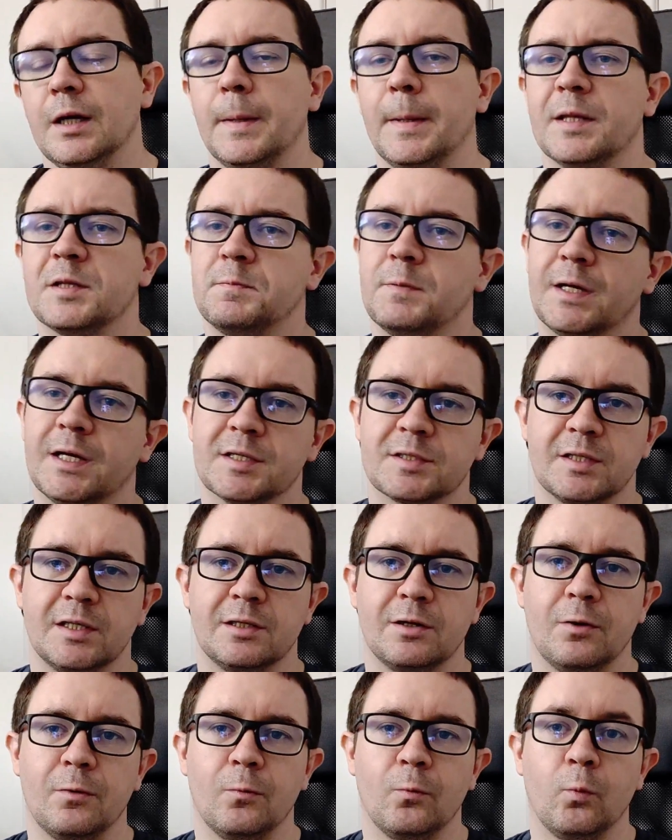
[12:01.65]
And that's because they
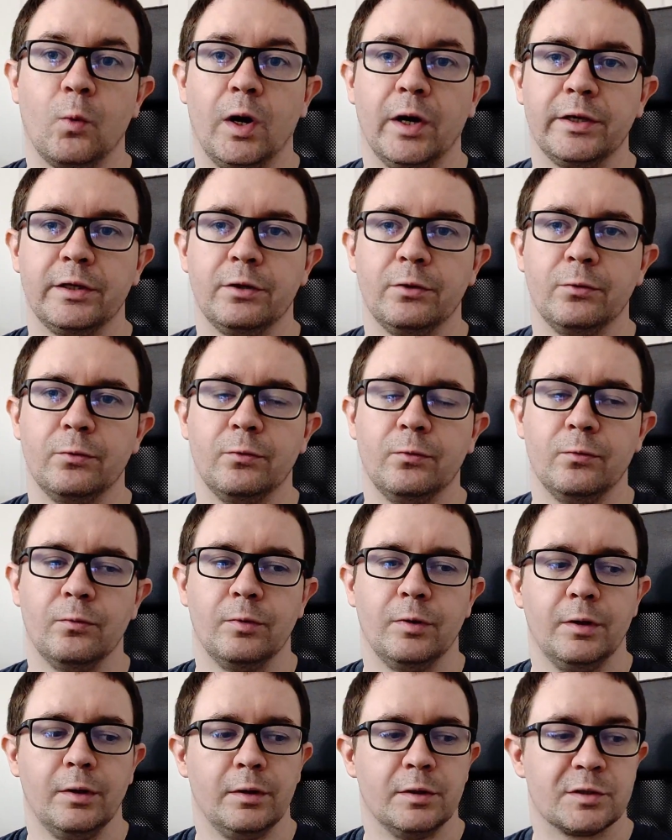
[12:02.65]
don't want
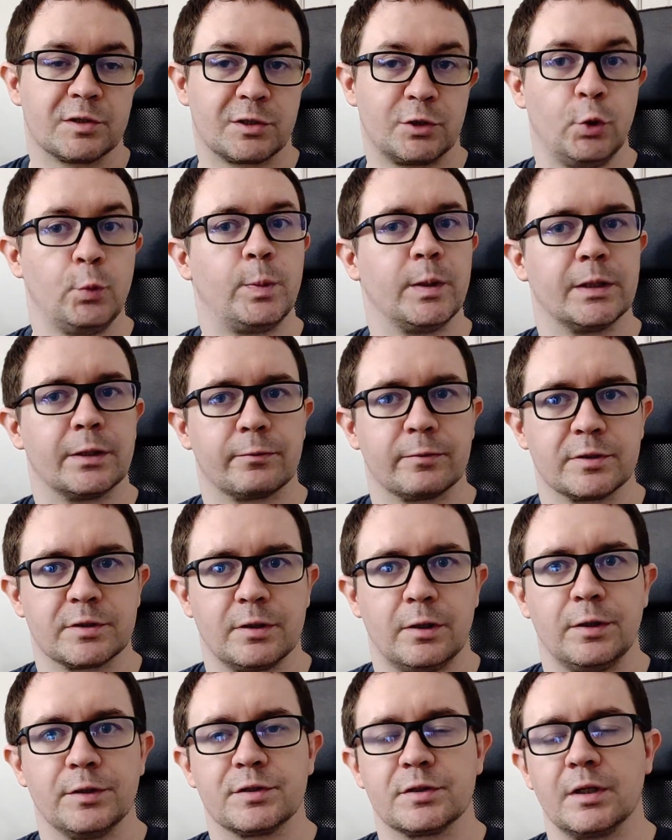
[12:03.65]
you scooping their
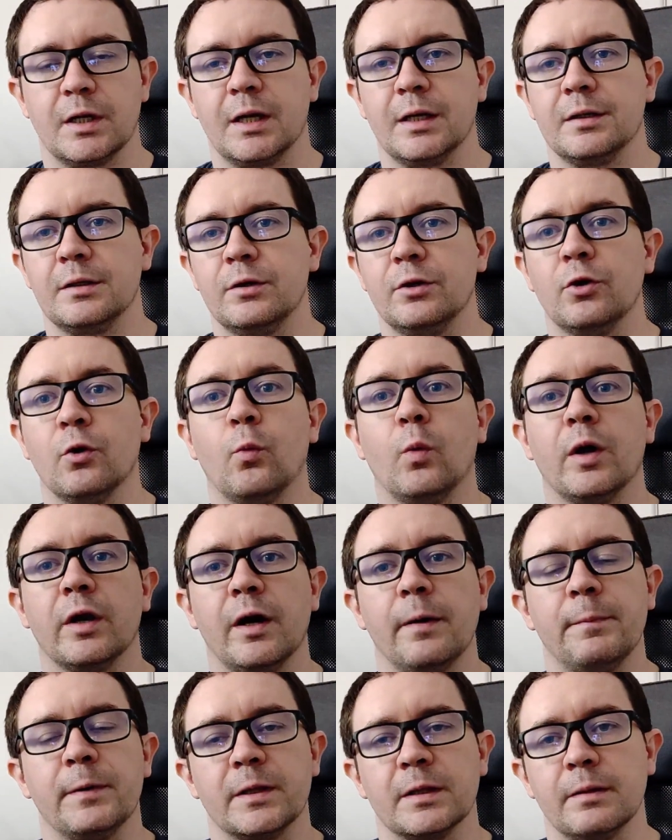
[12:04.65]
results and you know one
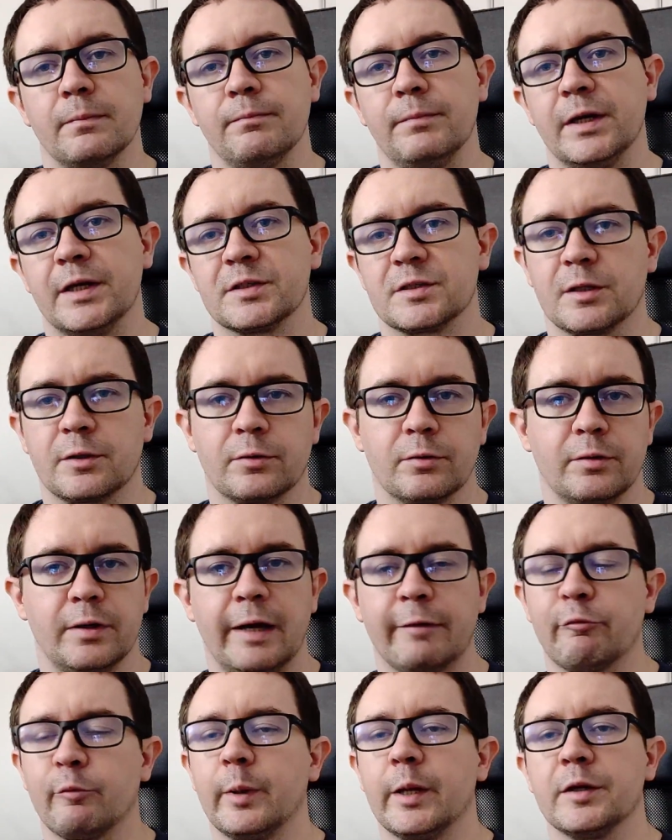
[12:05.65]
upping them because other
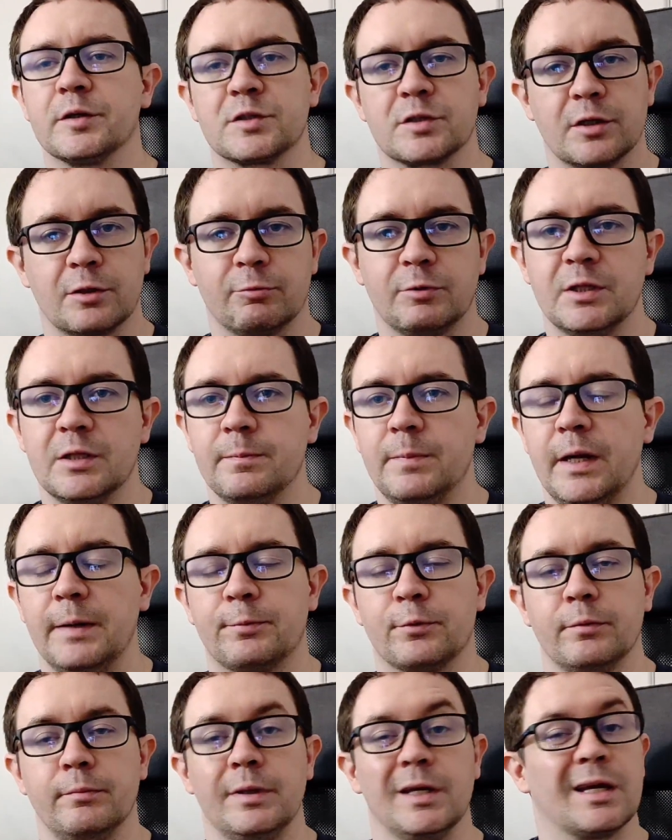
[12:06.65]
everybody else is going to read the
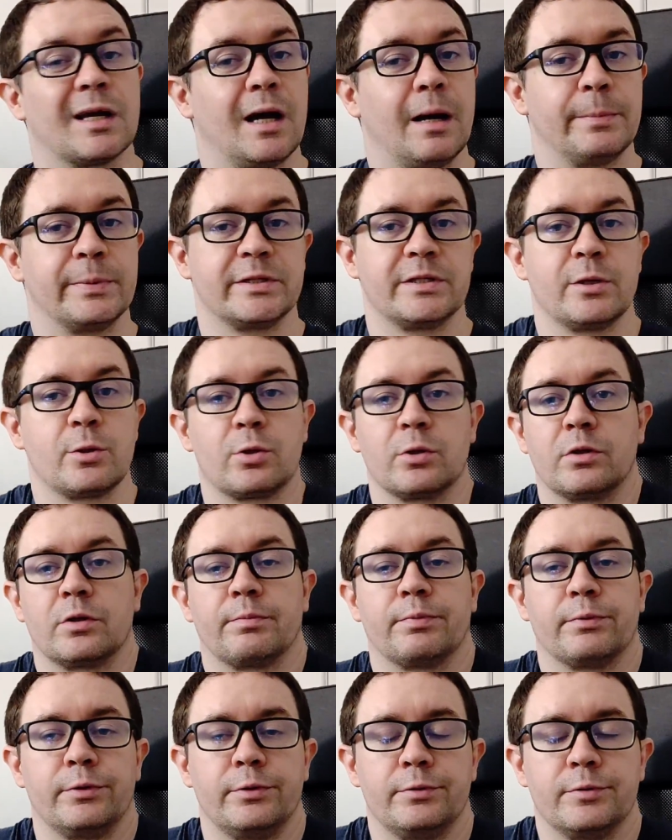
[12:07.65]
paper and be in competition to
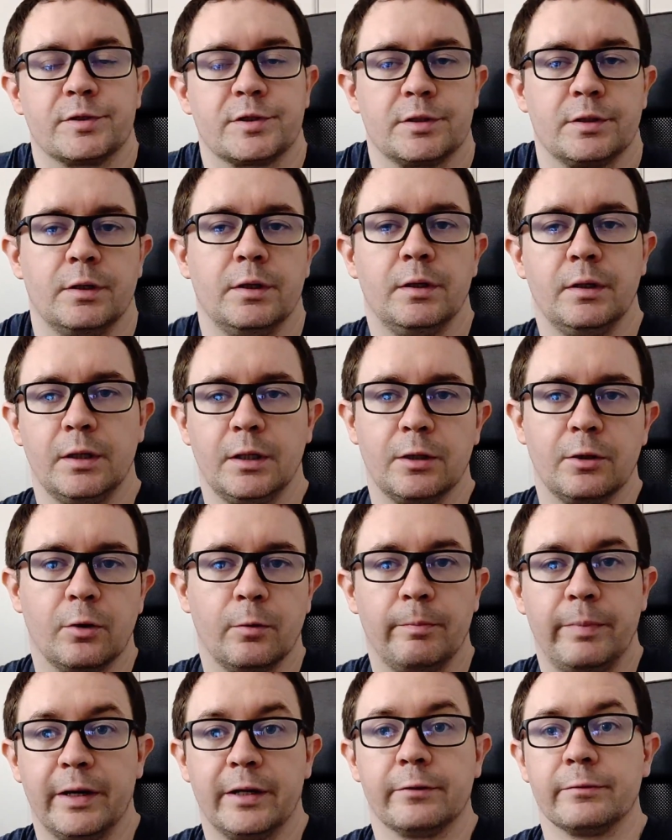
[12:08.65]
produce you know
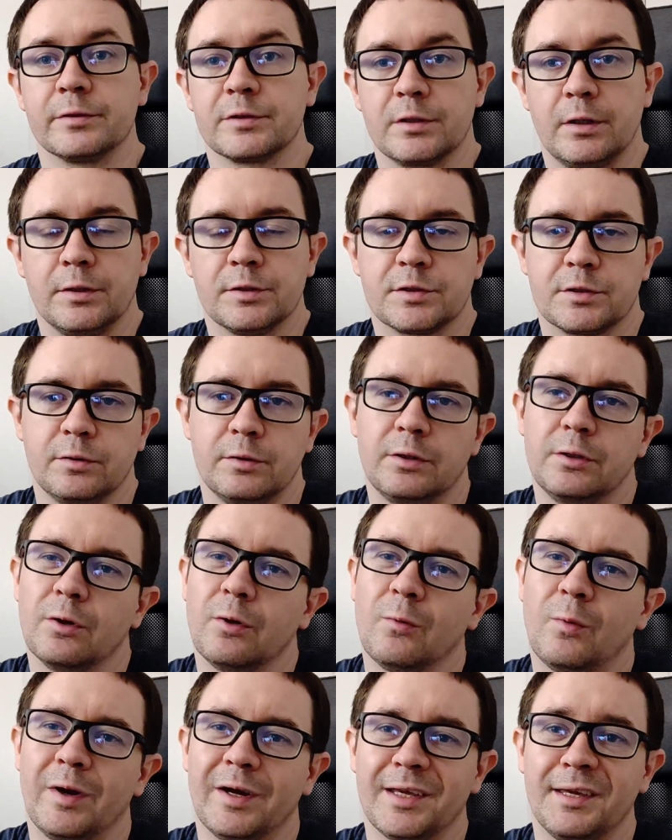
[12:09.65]
better results so you
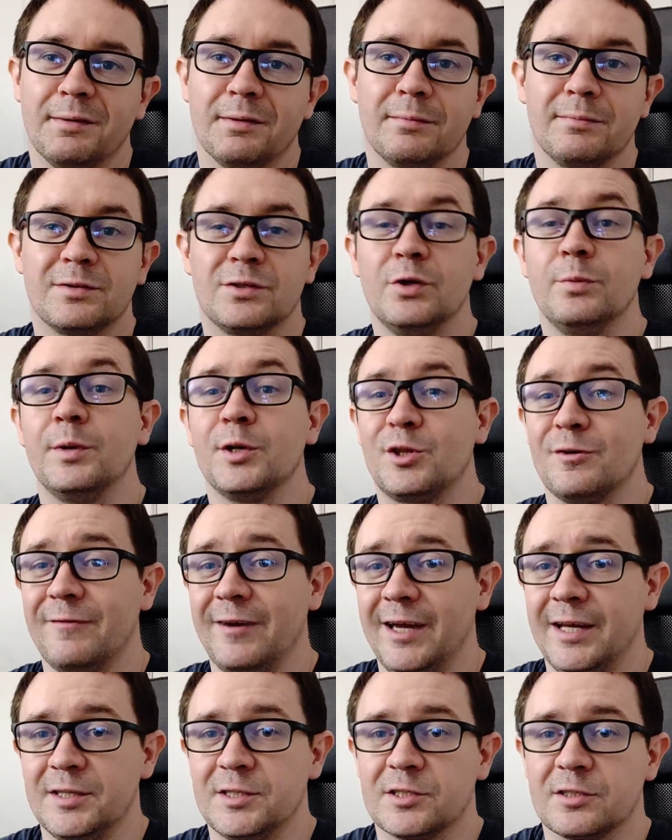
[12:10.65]
don't want to give them too much of
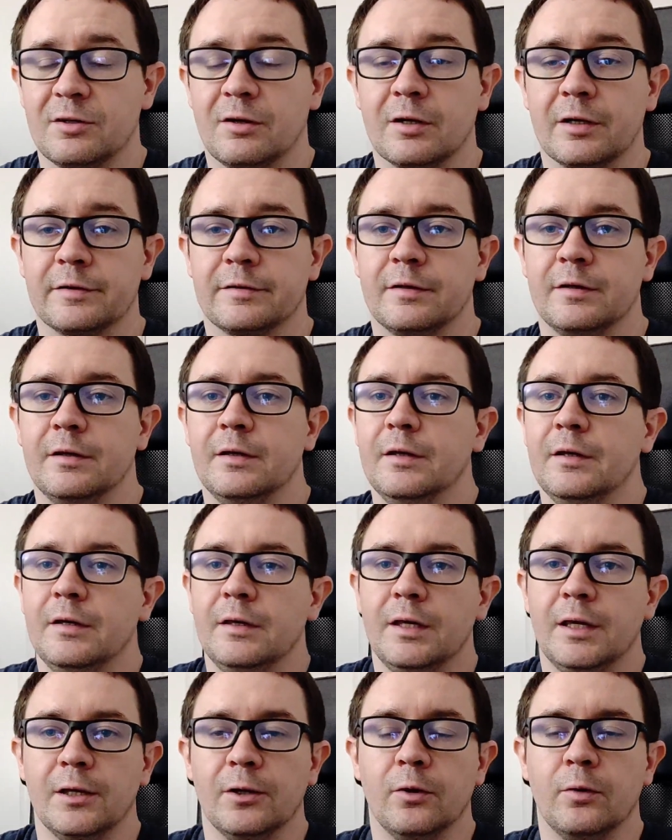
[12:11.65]
a head start
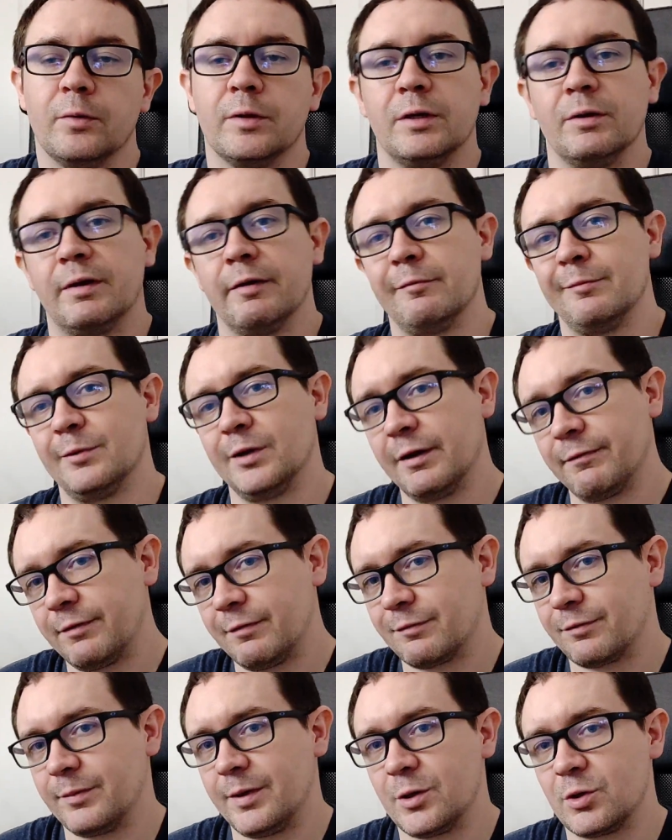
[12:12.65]
you know you give them enough
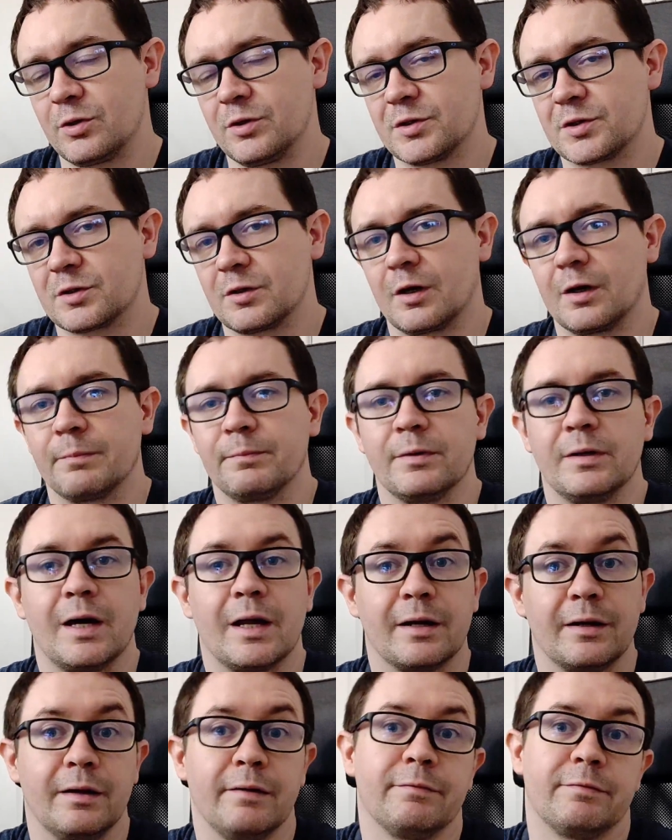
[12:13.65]
information to start but
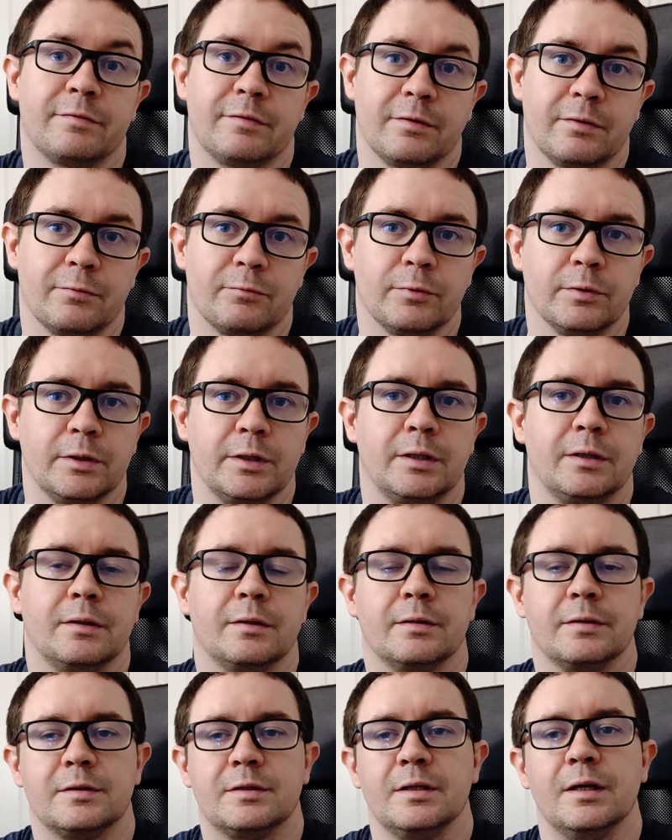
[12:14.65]
not enough to really
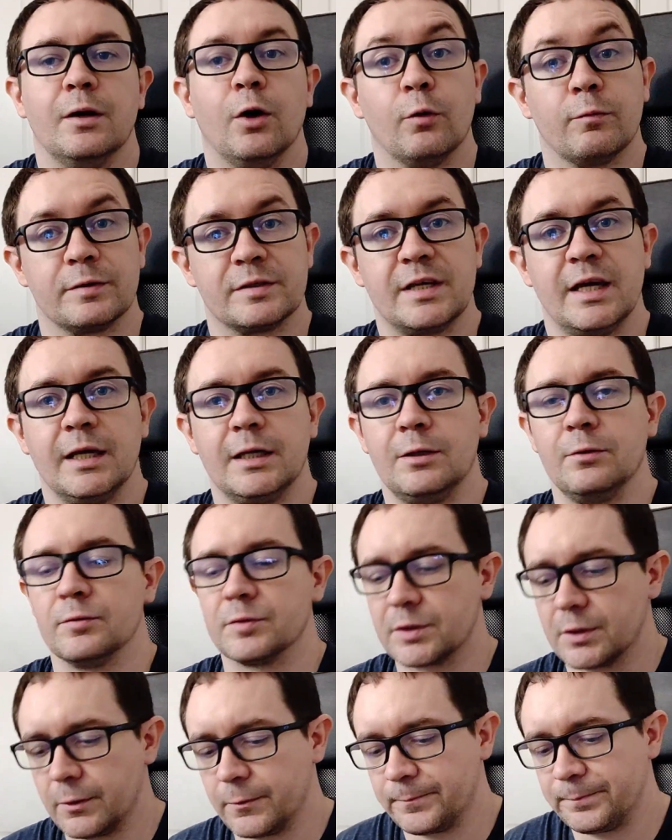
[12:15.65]
overtake you
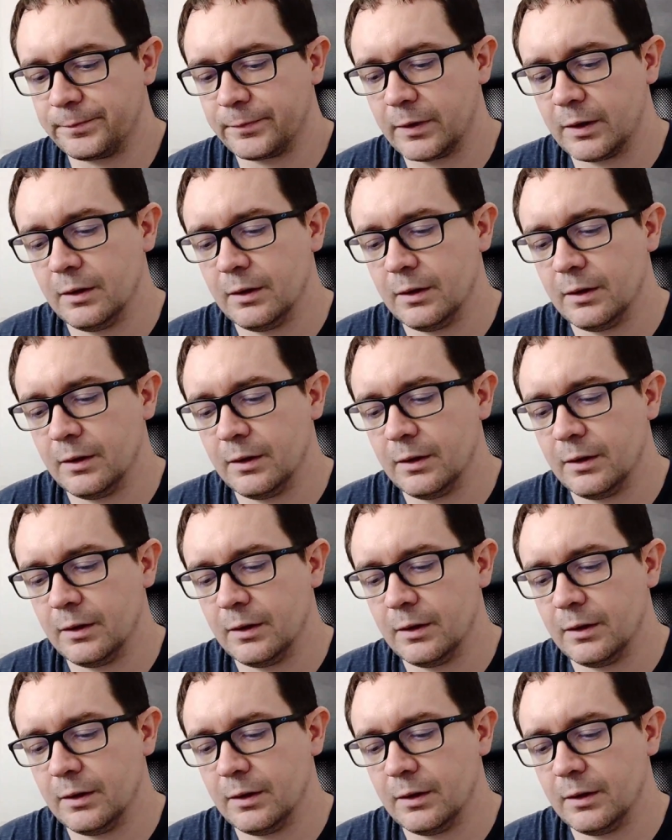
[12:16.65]
so